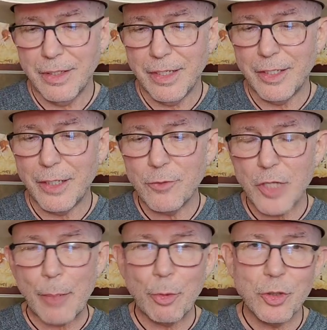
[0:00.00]
It gives
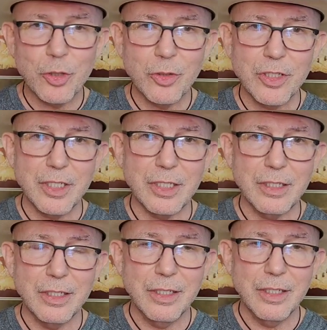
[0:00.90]
opportunity
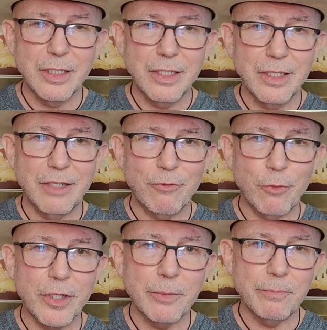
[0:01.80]
and
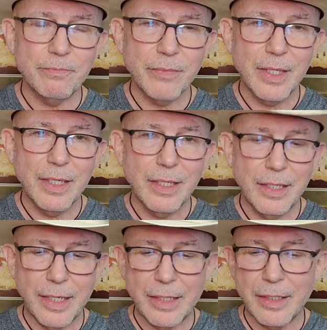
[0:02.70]
freedom,
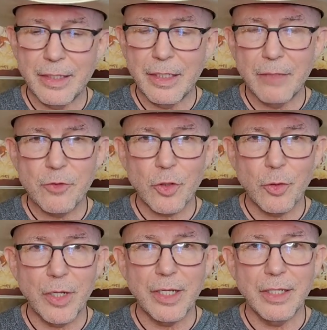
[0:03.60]
and it gives
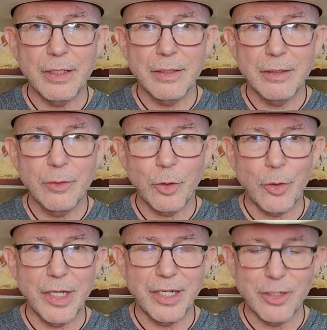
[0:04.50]
credit where
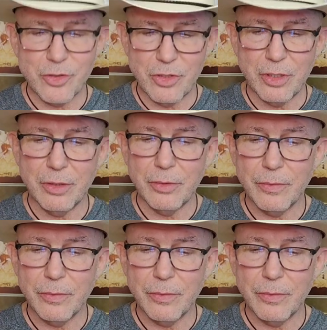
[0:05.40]
credit is due.